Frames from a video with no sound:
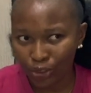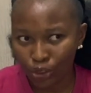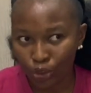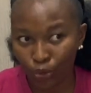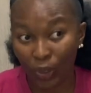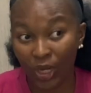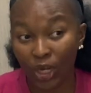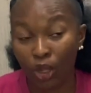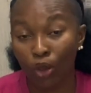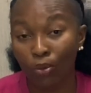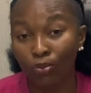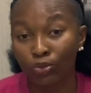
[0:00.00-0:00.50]
So
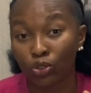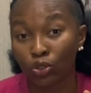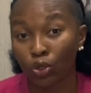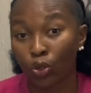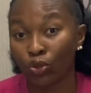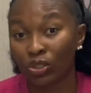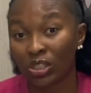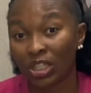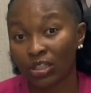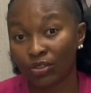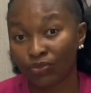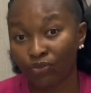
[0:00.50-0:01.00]
when it comes to
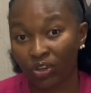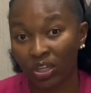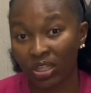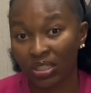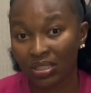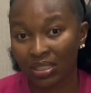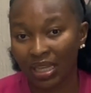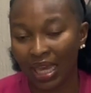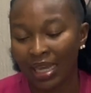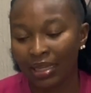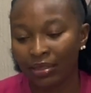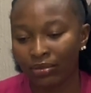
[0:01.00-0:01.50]
closest
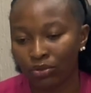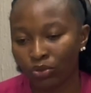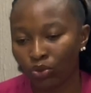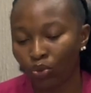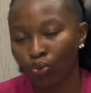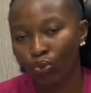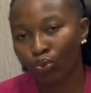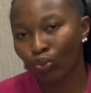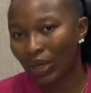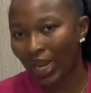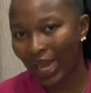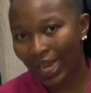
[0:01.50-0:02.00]
friends, I
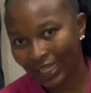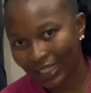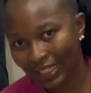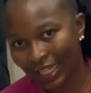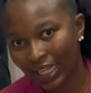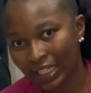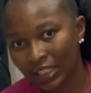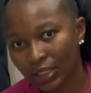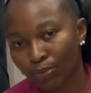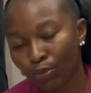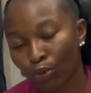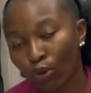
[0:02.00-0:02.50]
don't like
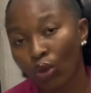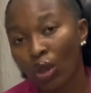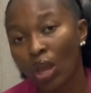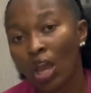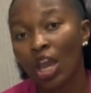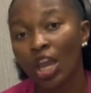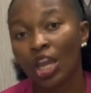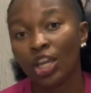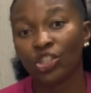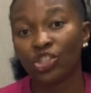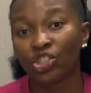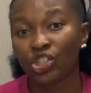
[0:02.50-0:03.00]
that. But
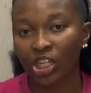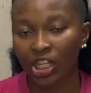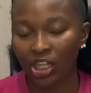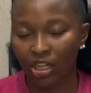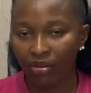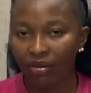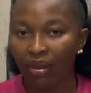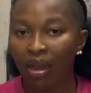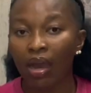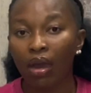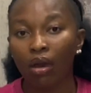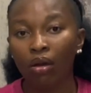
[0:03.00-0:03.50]
in
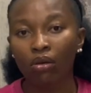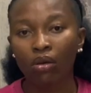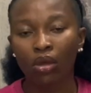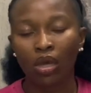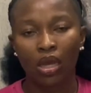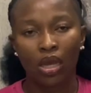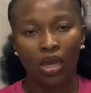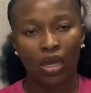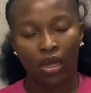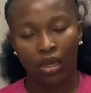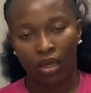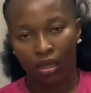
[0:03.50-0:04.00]
general,
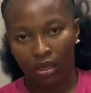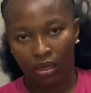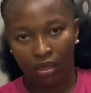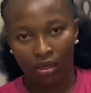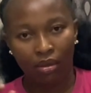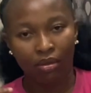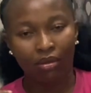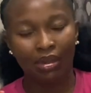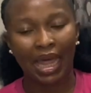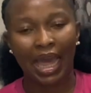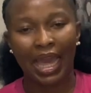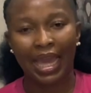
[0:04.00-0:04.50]

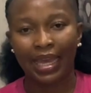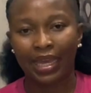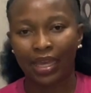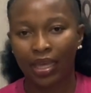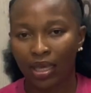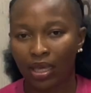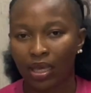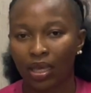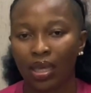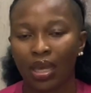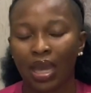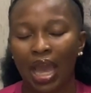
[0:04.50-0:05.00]

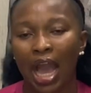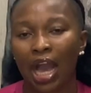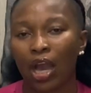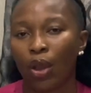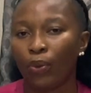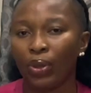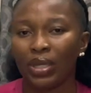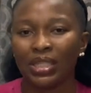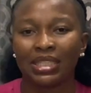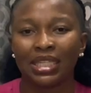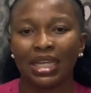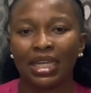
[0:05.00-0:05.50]
like
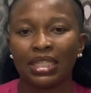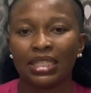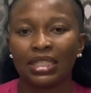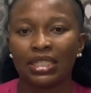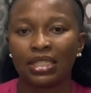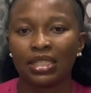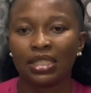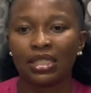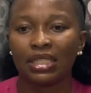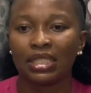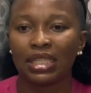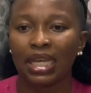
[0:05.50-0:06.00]

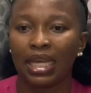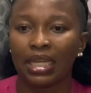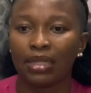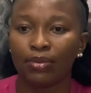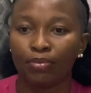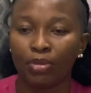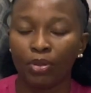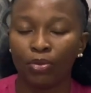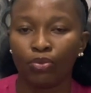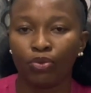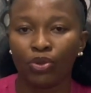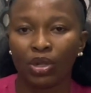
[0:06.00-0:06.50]
acquaintances
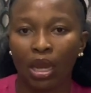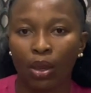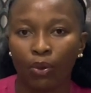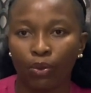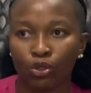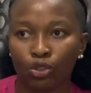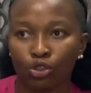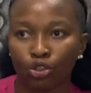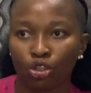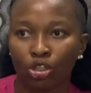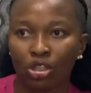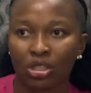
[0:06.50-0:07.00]
and people that
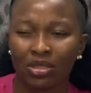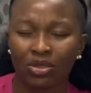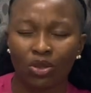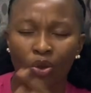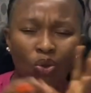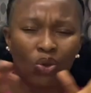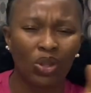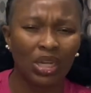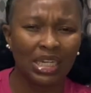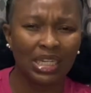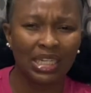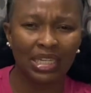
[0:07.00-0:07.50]
we just
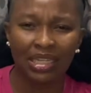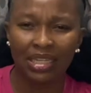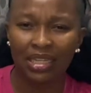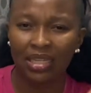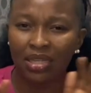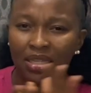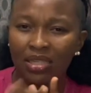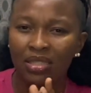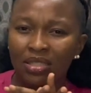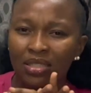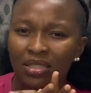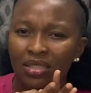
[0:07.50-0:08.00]

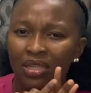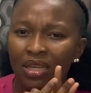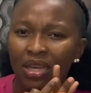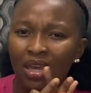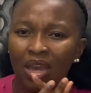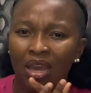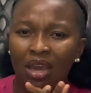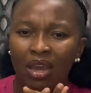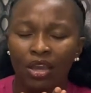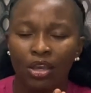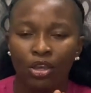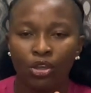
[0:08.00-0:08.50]
colleagues,
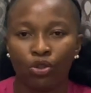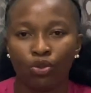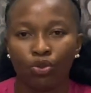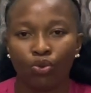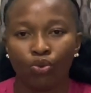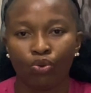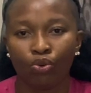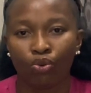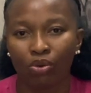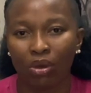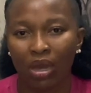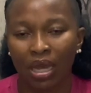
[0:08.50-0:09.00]

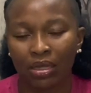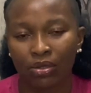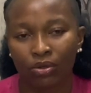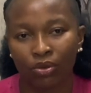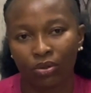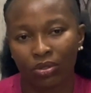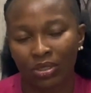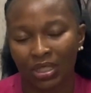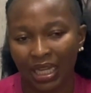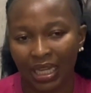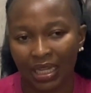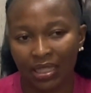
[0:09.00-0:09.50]
and
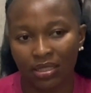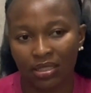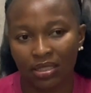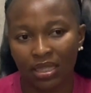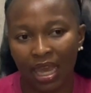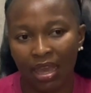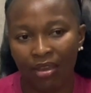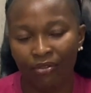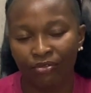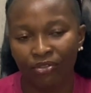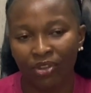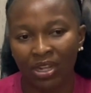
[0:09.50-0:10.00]
all that,
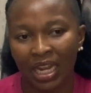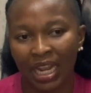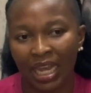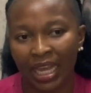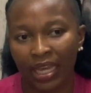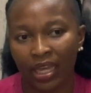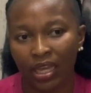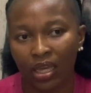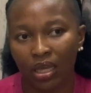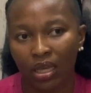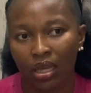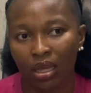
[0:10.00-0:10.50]
I feel
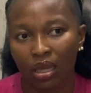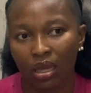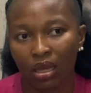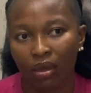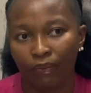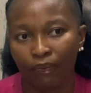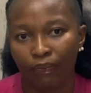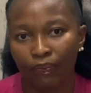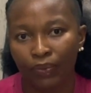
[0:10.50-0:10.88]
like